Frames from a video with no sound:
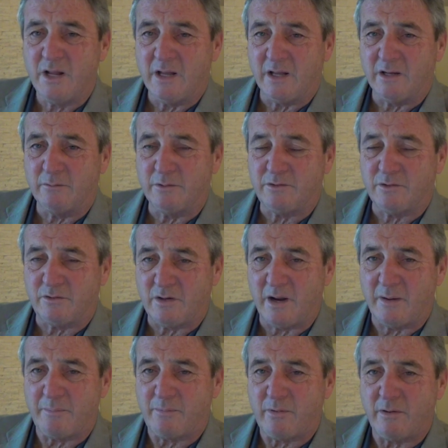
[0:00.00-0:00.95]
in which a
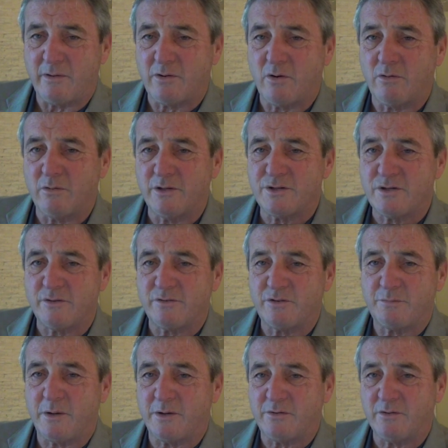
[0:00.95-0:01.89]
temporary coalition of
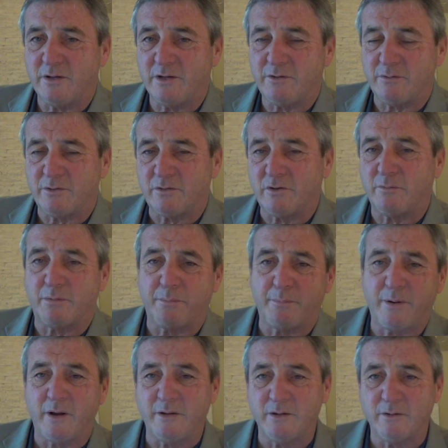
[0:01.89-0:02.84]
special interests could
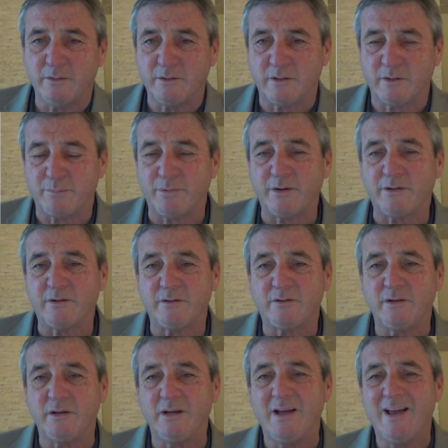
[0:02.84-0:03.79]
propel you into the
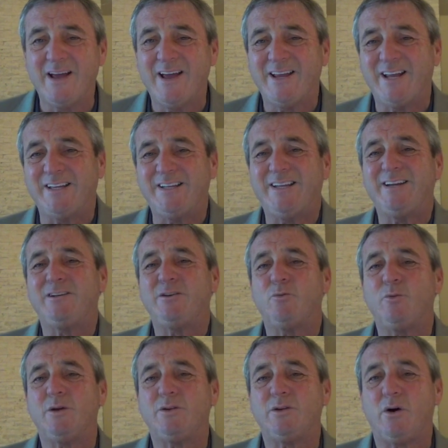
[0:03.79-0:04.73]
presidency. You needed to
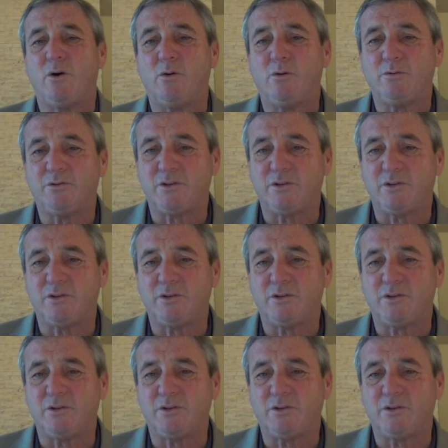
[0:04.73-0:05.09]
win the whole